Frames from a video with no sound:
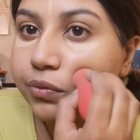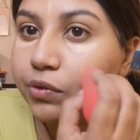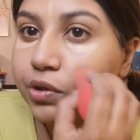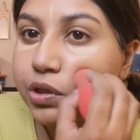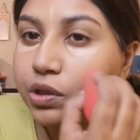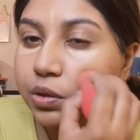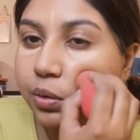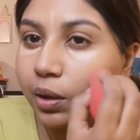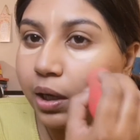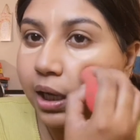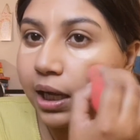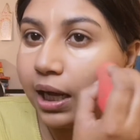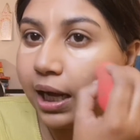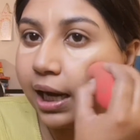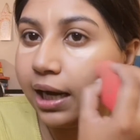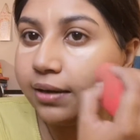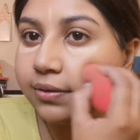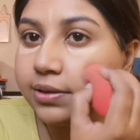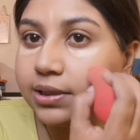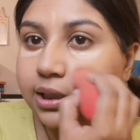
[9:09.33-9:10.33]
So I'll
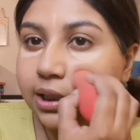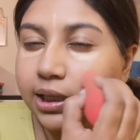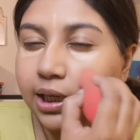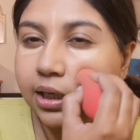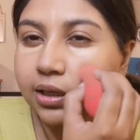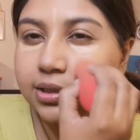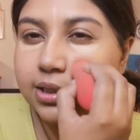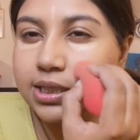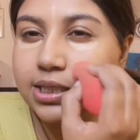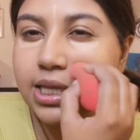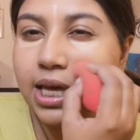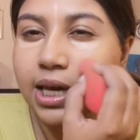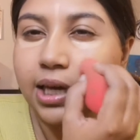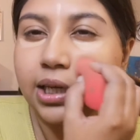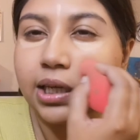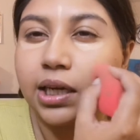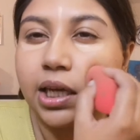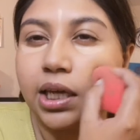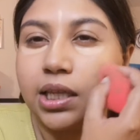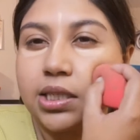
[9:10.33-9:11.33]
have to get a
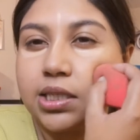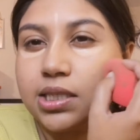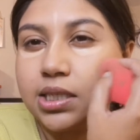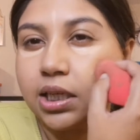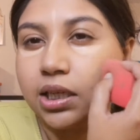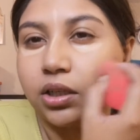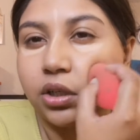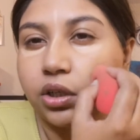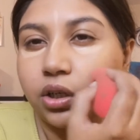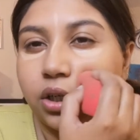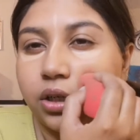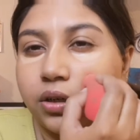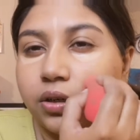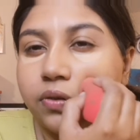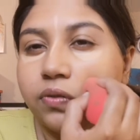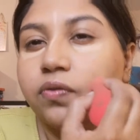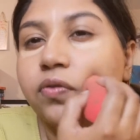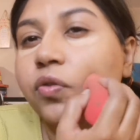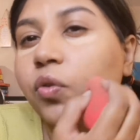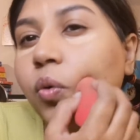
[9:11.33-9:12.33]
second concealer
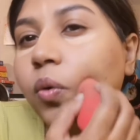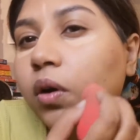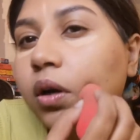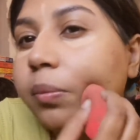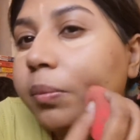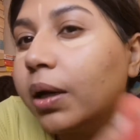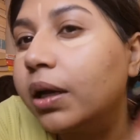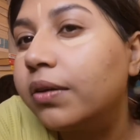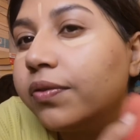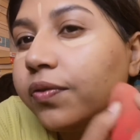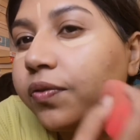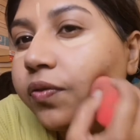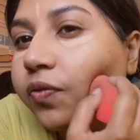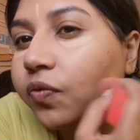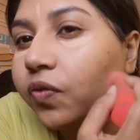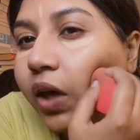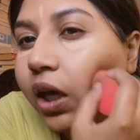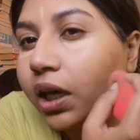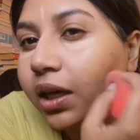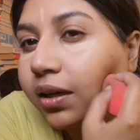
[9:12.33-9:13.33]
for my
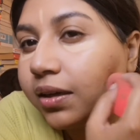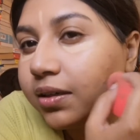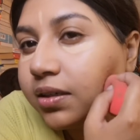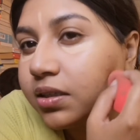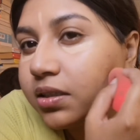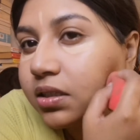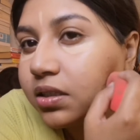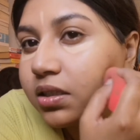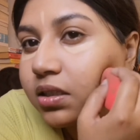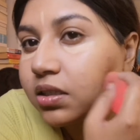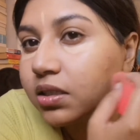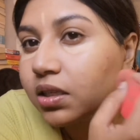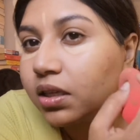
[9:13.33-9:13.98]
face,